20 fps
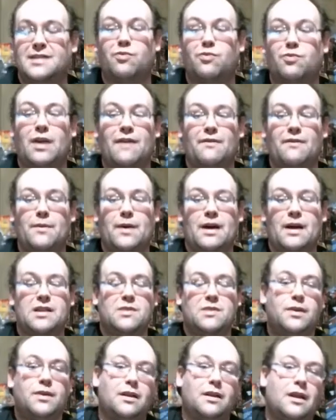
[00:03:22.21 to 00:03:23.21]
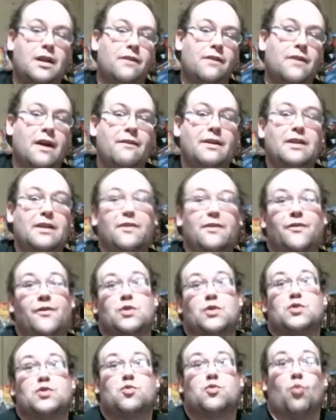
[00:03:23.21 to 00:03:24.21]
we have the possibility of having the
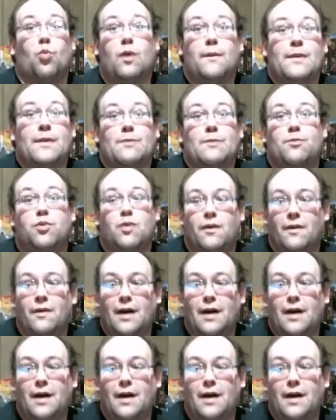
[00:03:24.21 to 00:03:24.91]
first women pro,